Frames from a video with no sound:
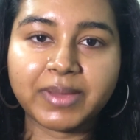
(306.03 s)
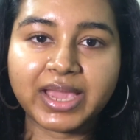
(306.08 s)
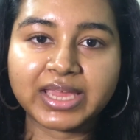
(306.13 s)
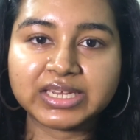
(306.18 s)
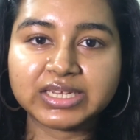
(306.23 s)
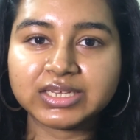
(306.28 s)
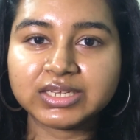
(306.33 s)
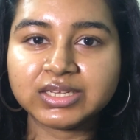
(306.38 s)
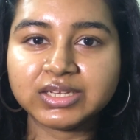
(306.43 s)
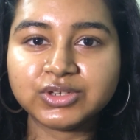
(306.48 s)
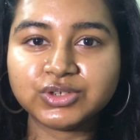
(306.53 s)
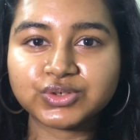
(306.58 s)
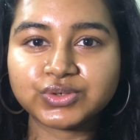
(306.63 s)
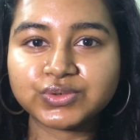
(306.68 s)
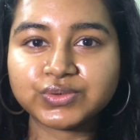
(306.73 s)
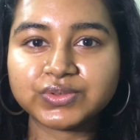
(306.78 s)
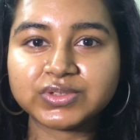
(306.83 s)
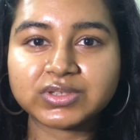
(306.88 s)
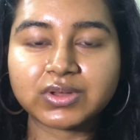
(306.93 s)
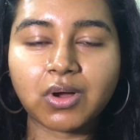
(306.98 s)
I didn't
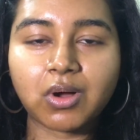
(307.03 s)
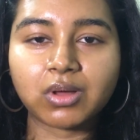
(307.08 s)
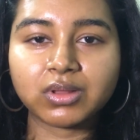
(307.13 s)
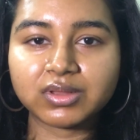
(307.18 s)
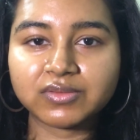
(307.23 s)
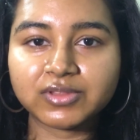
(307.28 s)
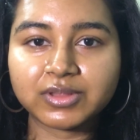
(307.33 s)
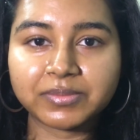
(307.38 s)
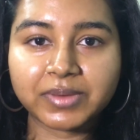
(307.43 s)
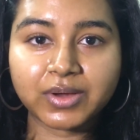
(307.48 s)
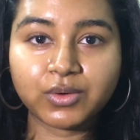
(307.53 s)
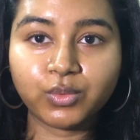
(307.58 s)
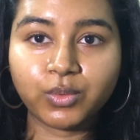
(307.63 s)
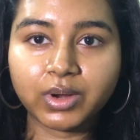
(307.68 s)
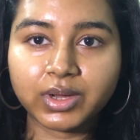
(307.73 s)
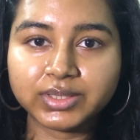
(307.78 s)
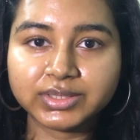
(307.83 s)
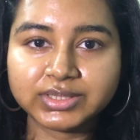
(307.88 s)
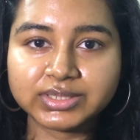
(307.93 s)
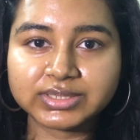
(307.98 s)
introduce all of them at
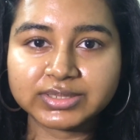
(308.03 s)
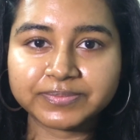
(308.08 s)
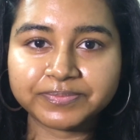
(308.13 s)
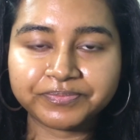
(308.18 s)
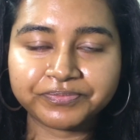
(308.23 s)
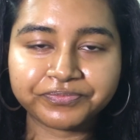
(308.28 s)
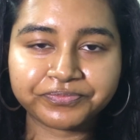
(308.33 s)
once.